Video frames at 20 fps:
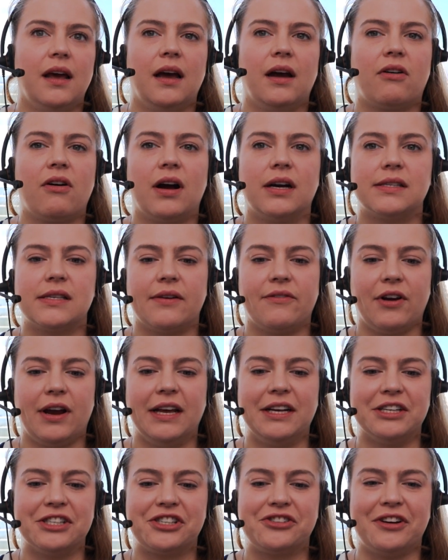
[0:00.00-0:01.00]
across every
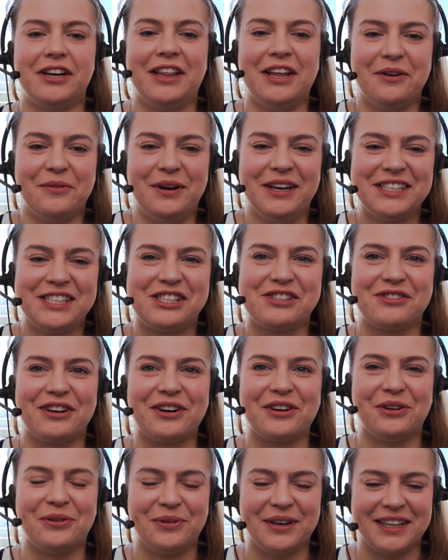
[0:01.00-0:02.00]
industry that we
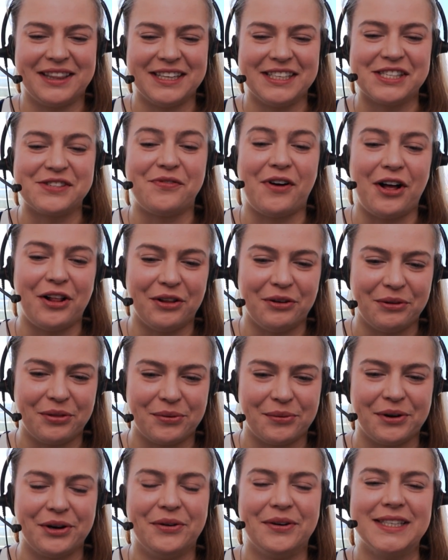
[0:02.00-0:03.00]
struggle with is follow
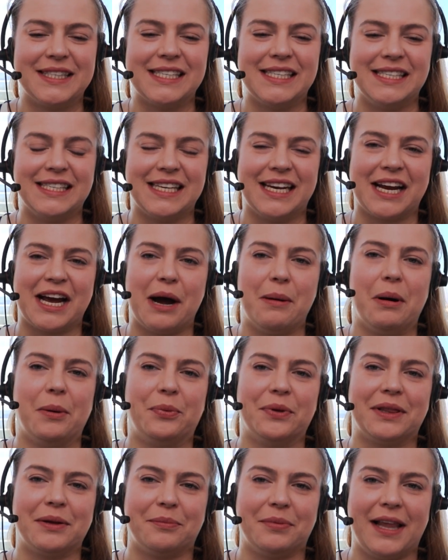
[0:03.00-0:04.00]
through. It's easy to come
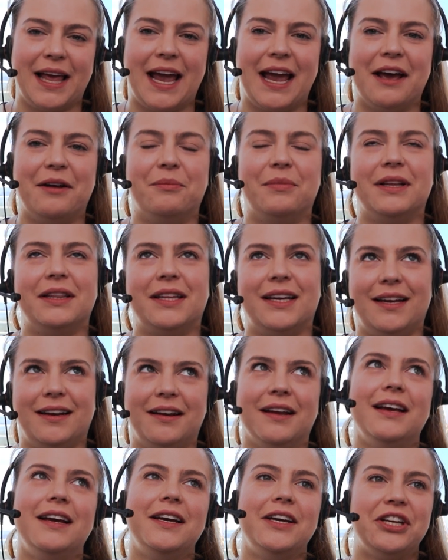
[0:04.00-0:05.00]
up with a plan, but
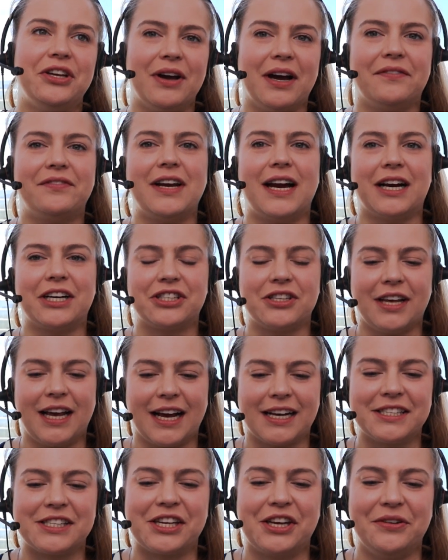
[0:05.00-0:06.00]
then you have to
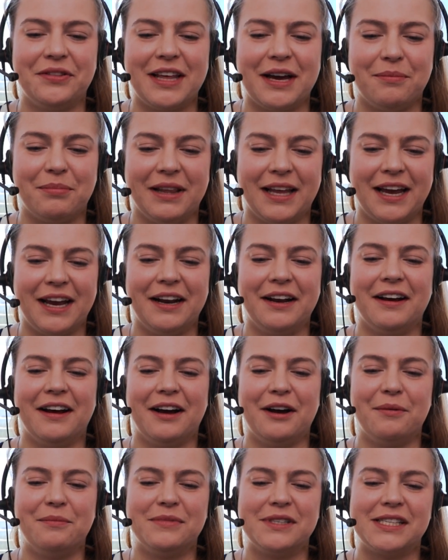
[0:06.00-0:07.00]
actually execute that plan.
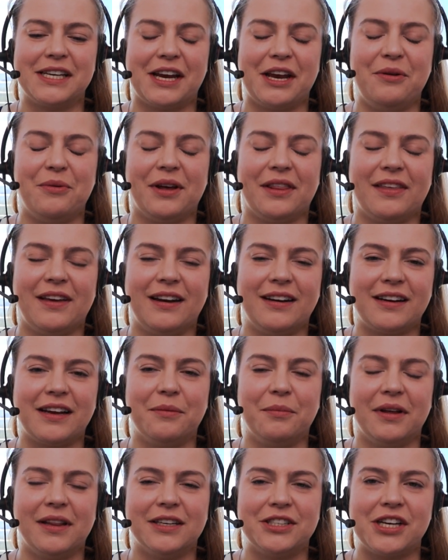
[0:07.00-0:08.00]
Sticking with it
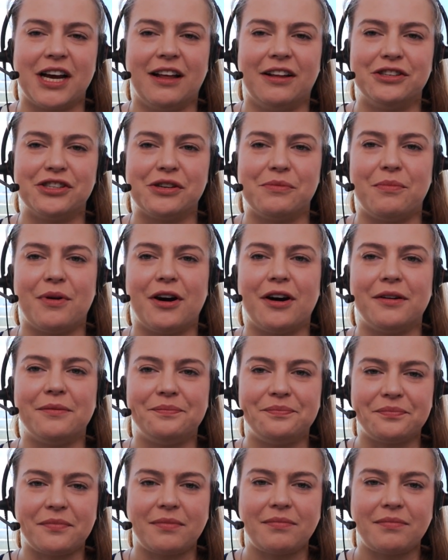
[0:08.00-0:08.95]
can be the challenging part.